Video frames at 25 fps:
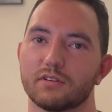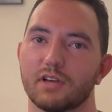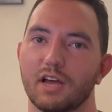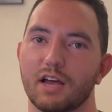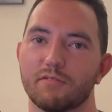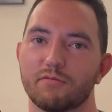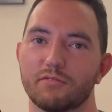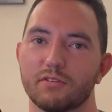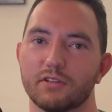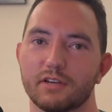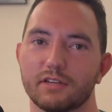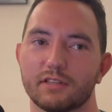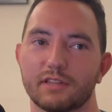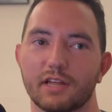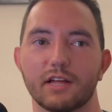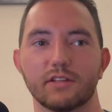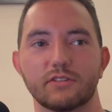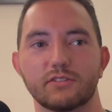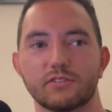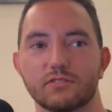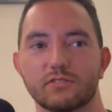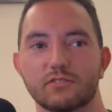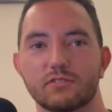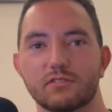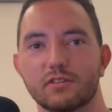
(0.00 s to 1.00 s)
I feel like
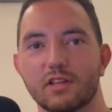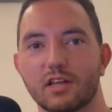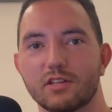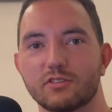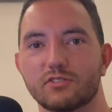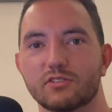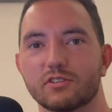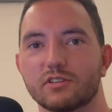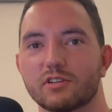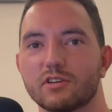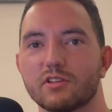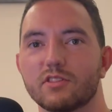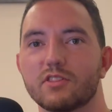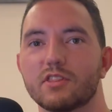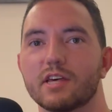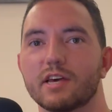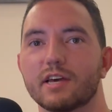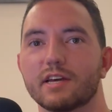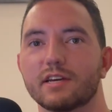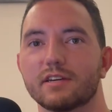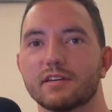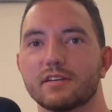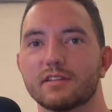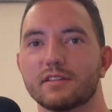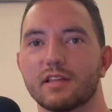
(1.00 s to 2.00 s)
that's a good
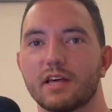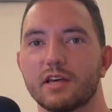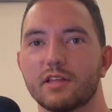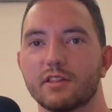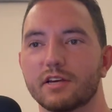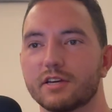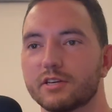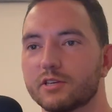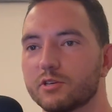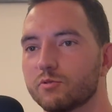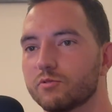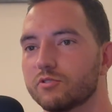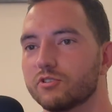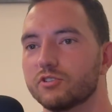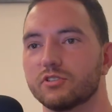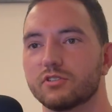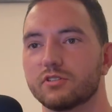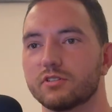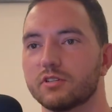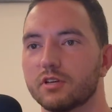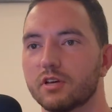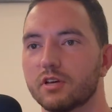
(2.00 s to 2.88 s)
thing that like you just.